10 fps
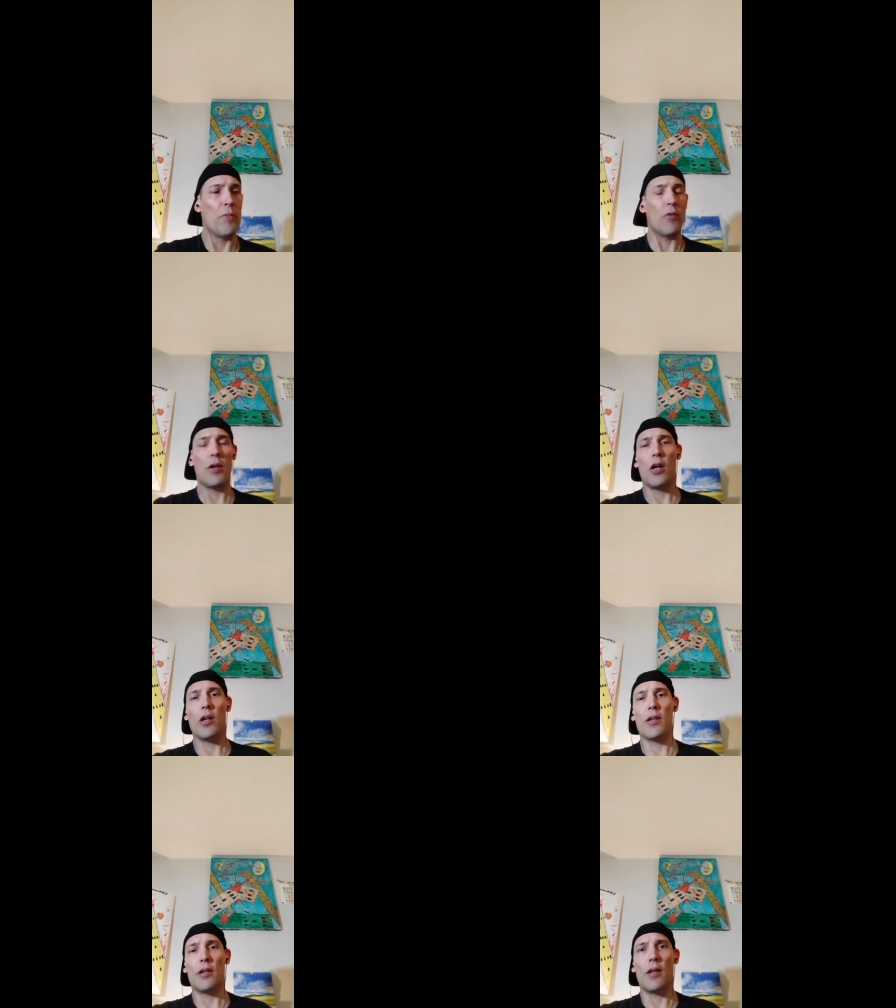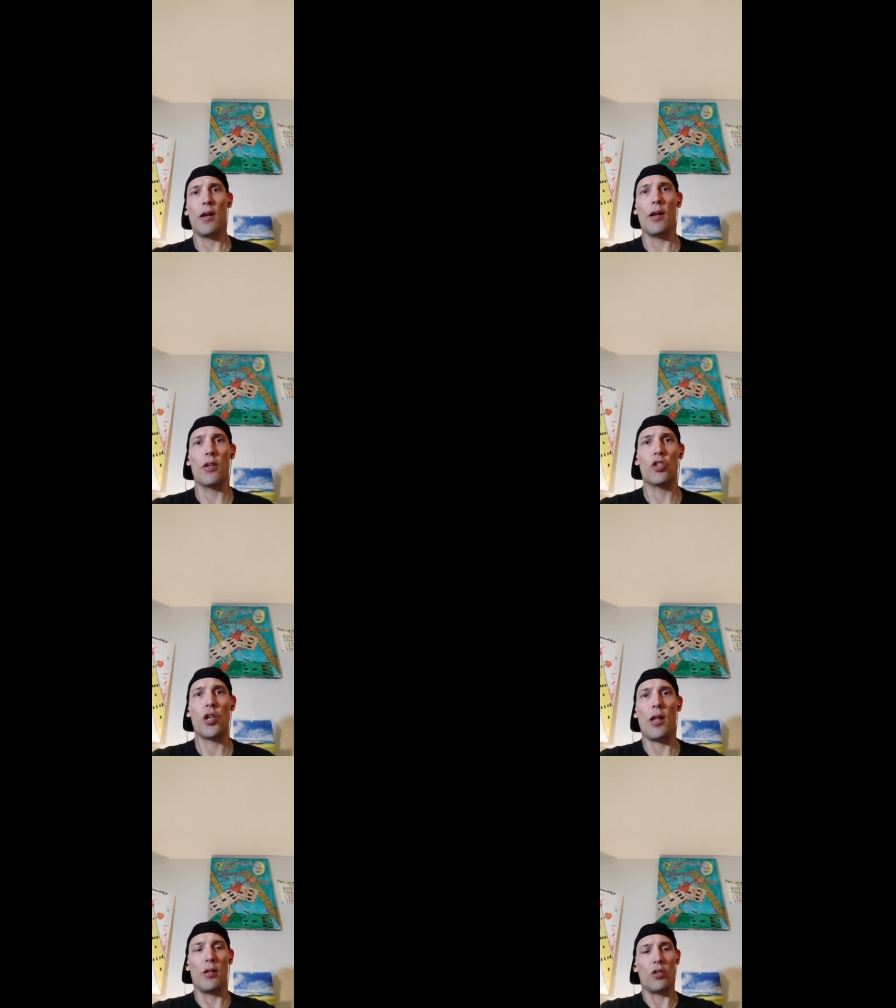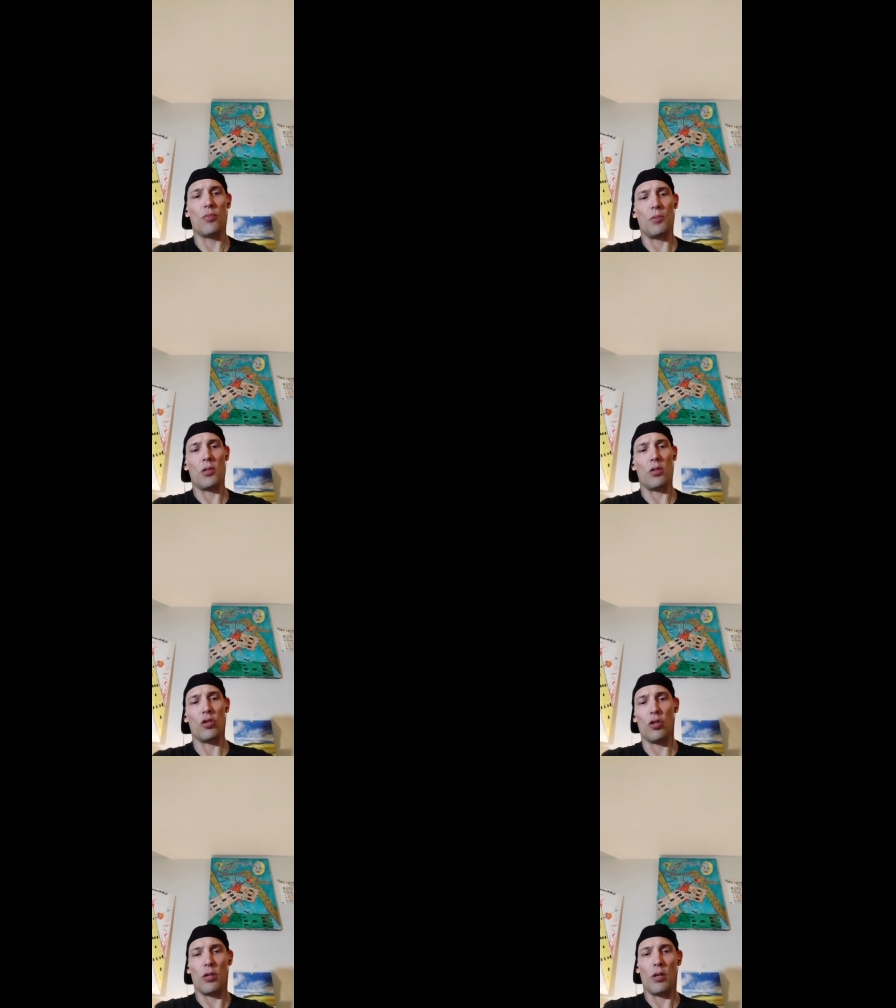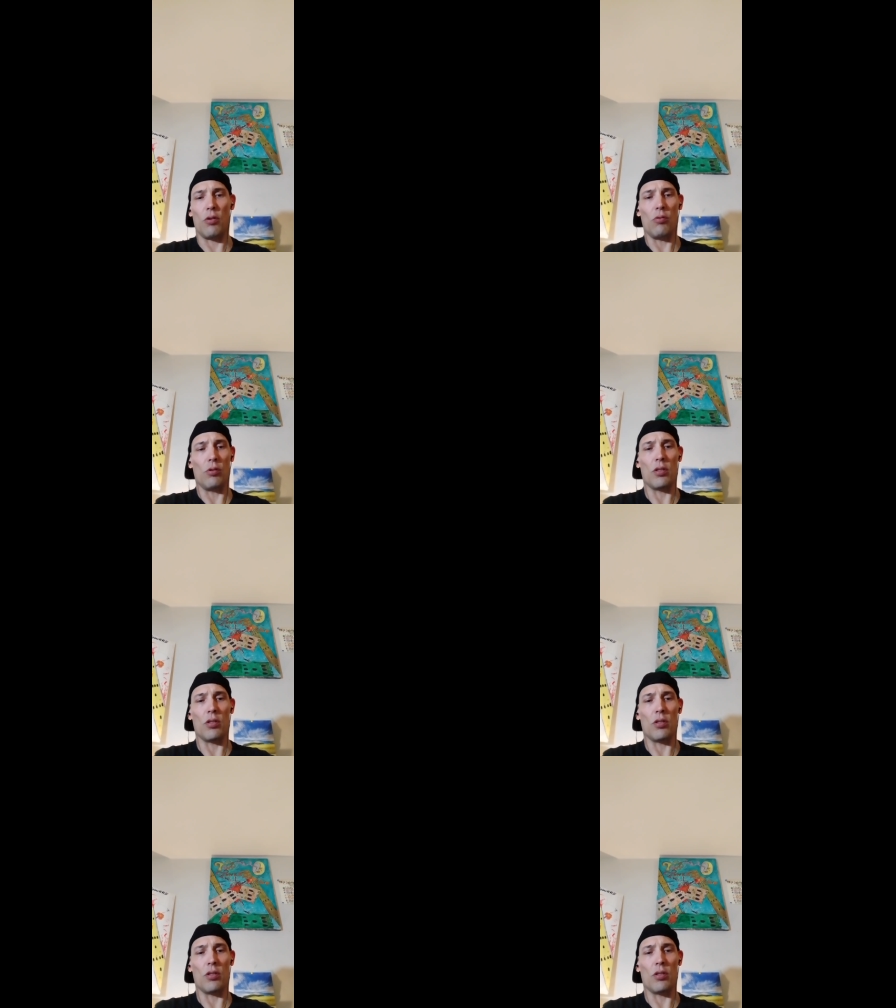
We got in a uh, challenge position there,